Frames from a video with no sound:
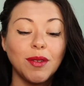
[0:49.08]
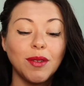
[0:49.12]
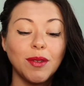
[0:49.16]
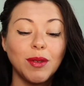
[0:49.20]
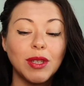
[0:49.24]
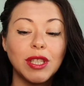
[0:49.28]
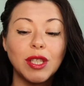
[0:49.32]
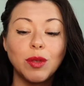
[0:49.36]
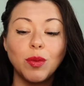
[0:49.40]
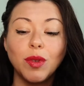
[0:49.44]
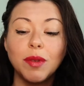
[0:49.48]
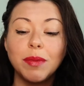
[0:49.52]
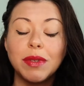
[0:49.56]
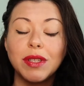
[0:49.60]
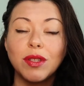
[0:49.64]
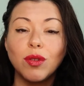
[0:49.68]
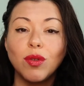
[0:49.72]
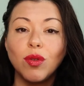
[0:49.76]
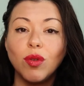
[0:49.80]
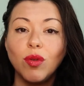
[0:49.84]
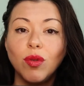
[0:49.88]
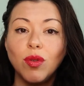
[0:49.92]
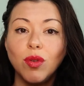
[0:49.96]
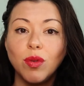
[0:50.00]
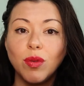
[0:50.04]
which is one of those
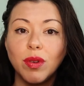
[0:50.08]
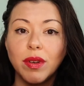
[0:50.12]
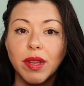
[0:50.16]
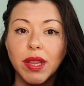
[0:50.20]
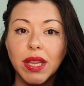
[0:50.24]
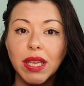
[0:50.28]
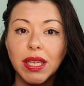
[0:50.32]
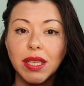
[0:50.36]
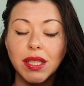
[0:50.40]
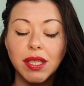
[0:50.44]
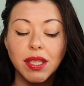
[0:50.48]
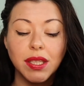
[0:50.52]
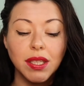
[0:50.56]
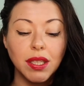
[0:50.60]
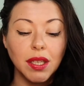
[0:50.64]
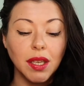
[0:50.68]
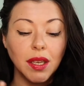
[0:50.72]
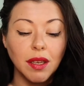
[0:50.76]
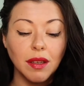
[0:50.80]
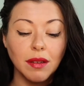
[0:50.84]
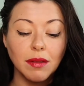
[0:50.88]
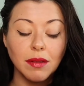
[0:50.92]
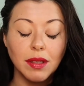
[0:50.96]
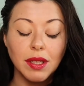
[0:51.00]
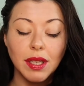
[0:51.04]
awkward things to
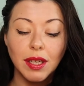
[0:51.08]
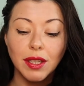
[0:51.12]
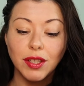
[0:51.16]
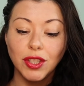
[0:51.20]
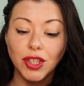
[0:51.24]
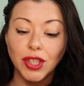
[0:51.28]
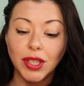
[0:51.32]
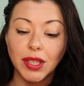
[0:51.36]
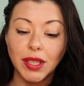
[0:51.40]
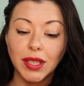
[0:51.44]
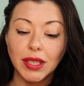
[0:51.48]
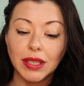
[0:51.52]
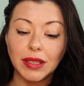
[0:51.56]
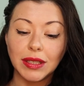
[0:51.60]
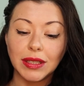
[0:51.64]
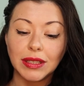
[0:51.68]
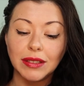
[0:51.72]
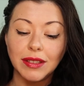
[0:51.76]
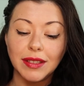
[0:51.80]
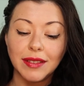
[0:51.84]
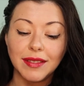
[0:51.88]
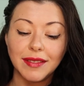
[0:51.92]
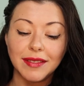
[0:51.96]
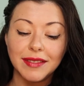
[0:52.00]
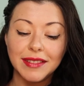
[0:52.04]
use actually.
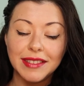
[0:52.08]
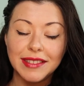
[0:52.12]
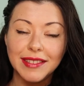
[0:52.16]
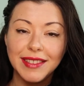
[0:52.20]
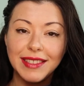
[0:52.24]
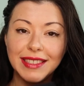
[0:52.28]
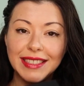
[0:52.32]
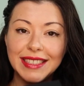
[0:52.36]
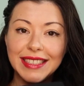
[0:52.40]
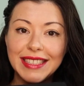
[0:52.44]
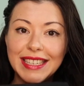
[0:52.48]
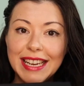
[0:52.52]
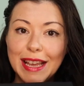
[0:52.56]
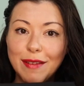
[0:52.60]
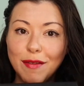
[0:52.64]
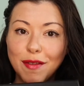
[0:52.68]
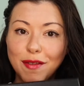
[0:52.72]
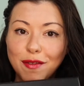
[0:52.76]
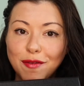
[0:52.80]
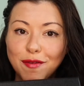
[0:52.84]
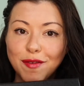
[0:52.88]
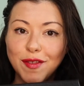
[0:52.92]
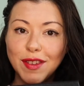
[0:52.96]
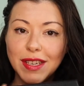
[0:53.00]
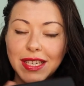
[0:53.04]
Never
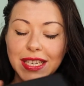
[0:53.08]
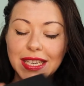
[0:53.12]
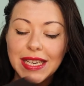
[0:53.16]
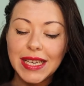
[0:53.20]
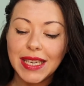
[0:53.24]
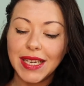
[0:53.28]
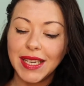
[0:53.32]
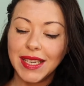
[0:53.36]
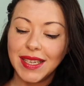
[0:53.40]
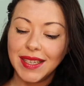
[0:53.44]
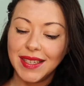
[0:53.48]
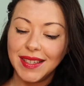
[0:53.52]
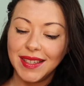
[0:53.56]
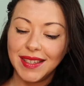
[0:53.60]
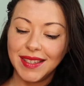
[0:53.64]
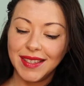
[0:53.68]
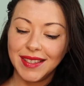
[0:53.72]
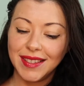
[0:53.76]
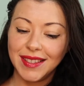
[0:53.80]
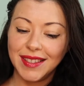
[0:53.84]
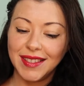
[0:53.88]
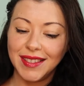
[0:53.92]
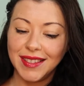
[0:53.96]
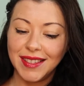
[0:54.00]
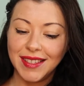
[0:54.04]
fully
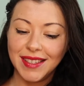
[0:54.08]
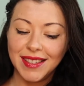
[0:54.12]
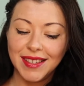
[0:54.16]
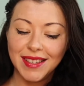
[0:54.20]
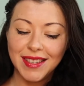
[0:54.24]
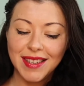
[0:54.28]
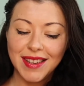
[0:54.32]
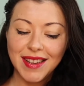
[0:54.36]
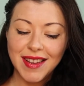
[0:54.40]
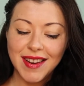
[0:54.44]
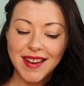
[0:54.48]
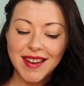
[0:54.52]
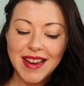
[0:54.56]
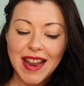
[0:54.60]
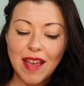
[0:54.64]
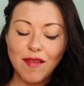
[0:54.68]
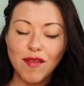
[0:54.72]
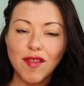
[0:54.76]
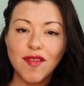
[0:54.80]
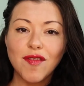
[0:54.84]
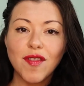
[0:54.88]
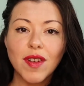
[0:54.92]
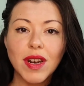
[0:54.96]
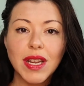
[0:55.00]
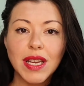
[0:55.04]

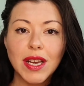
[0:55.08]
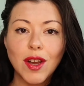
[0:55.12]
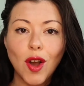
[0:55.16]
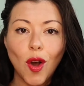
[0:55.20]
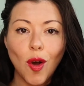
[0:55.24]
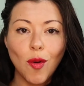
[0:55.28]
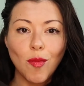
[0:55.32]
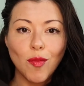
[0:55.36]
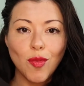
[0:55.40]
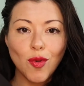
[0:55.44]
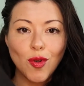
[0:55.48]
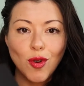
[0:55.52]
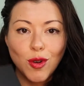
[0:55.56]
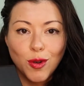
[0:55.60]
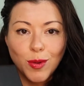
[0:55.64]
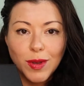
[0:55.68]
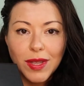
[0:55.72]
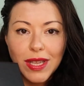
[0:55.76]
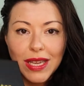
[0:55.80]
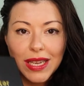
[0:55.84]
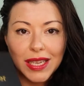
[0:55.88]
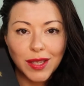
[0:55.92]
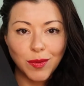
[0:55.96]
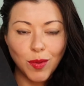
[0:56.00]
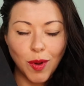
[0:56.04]
got on board with
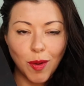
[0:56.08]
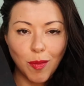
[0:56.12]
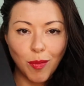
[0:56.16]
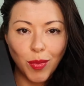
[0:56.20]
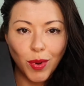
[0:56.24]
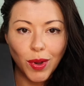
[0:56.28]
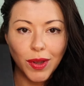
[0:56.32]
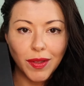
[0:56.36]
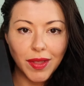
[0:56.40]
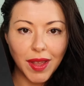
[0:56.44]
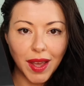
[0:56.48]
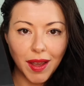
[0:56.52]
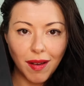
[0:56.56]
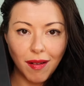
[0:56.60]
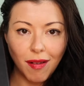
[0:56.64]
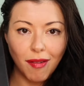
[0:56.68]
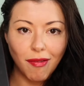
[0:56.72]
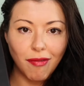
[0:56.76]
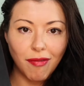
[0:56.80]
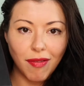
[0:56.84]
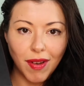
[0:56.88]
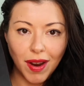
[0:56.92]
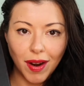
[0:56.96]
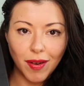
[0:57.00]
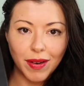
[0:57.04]
this one, but they are
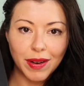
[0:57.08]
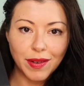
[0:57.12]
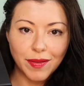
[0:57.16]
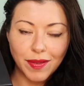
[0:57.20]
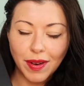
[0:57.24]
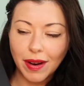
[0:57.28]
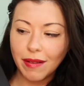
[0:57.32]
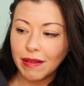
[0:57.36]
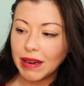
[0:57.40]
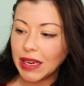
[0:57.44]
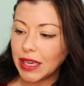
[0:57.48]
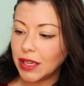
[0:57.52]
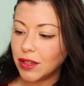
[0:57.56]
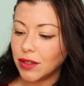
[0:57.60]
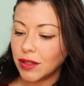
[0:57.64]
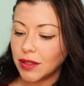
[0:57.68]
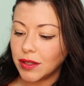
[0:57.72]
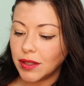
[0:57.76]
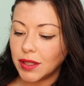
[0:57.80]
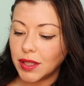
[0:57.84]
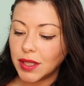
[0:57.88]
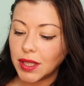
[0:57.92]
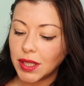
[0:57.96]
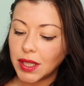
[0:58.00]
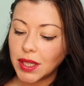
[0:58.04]
very, very
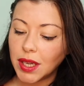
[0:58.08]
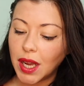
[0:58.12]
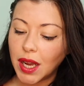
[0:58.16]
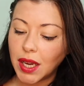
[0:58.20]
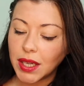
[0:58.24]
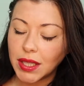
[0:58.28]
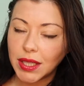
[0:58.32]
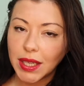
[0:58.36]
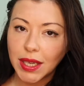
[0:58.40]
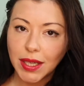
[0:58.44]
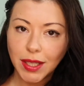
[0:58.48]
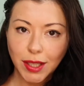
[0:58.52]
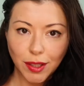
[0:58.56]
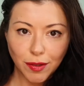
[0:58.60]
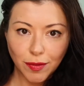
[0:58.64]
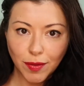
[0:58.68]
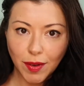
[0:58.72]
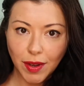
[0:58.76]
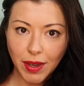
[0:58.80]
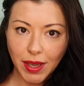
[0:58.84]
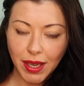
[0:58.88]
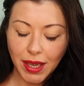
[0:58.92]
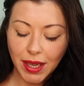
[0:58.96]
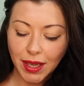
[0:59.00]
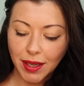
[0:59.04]
good at
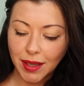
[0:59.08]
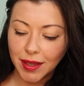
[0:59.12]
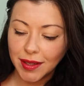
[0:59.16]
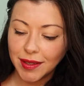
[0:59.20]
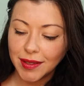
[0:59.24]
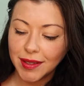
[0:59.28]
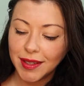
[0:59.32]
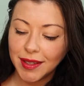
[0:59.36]
identifying